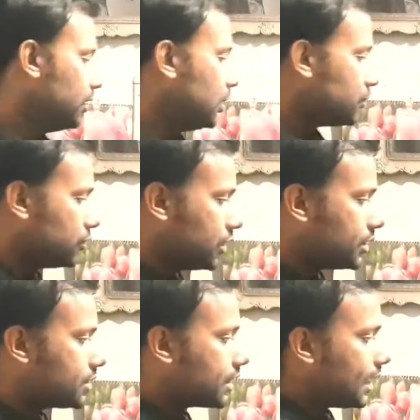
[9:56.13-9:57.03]
So
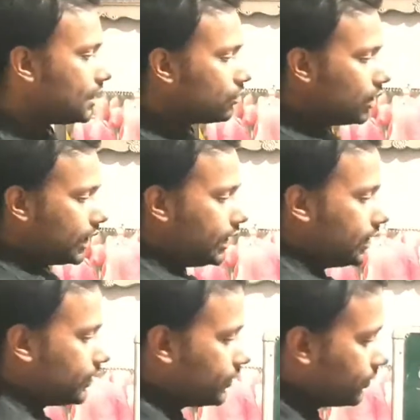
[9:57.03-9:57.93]
just
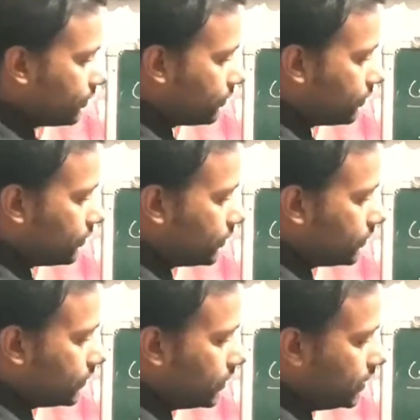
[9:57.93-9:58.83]
calculate
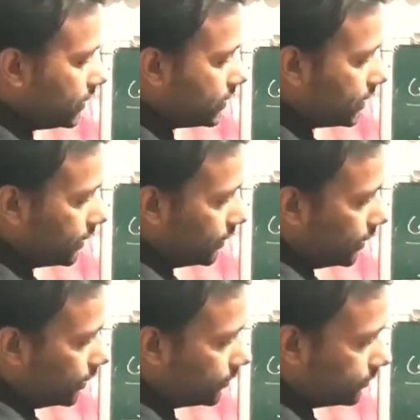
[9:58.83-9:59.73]
this area.